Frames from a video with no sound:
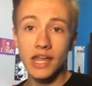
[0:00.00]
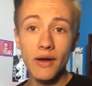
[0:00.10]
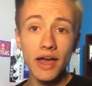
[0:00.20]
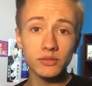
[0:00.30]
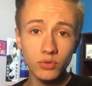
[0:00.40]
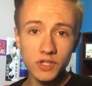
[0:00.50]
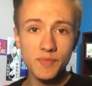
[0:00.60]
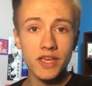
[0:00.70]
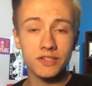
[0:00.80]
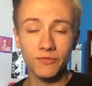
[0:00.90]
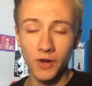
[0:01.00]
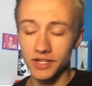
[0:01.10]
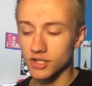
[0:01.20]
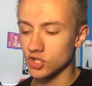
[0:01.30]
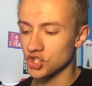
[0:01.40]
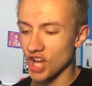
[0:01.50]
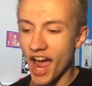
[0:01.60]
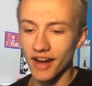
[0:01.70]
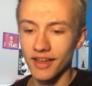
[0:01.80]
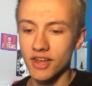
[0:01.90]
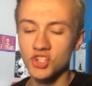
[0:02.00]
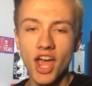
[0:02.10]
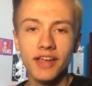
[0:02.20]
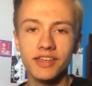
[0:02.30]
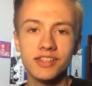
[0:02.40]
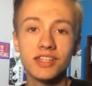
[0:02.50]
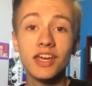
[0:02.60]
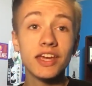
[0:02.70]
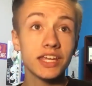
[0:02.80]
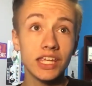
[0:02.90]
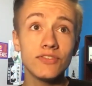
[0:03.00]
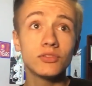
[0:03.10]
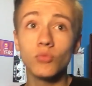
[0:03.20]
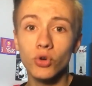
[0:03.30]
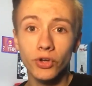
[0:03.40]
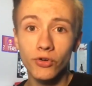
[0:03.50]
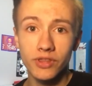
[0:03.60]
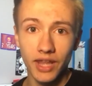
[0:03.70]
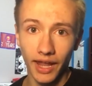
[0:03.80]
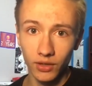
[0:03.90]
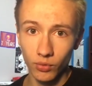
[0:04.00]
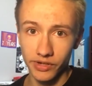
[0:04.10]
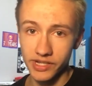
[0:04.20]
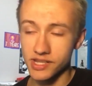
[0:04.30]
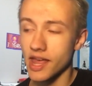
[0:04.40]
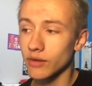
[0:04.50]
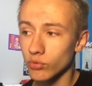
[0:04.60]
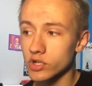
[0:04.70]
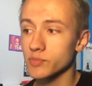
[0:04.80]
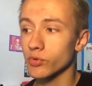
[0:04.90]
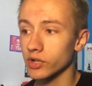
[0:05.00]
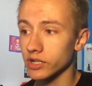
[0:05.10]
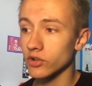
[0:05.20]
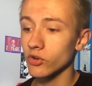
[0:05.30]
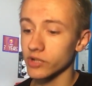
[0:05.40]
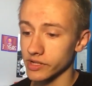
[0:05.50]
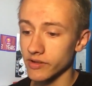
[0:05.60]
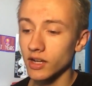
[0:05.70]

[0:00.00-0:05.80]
Now Edward's best friend is Jack, and Jack is even more nerdy than Edward is, and Edward's pretty nerdy.